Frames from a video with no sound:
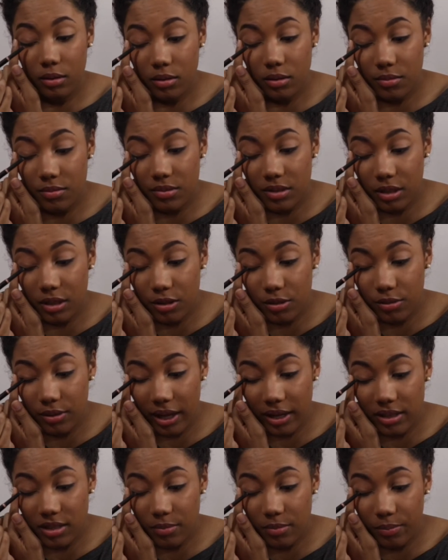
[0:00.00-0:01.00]
I'm just gonna do
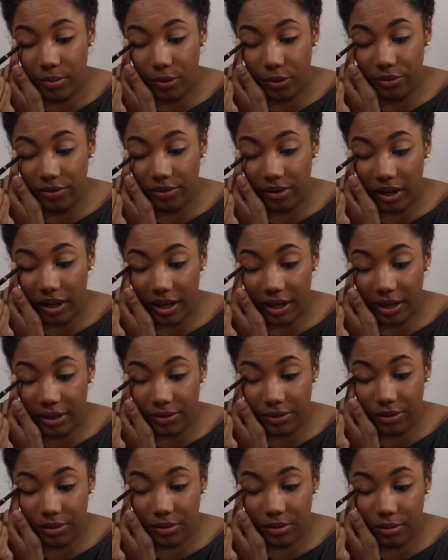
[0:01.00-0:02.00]
that to both
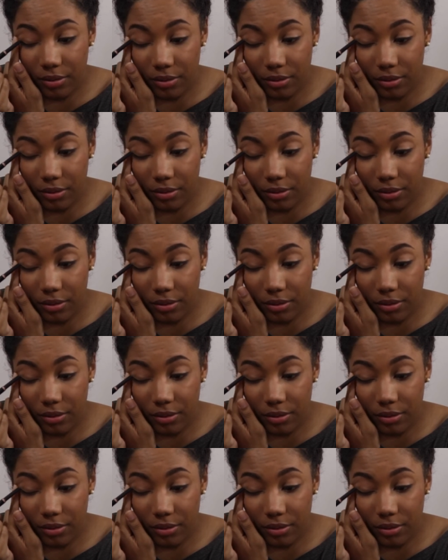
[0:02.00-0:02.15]
sides.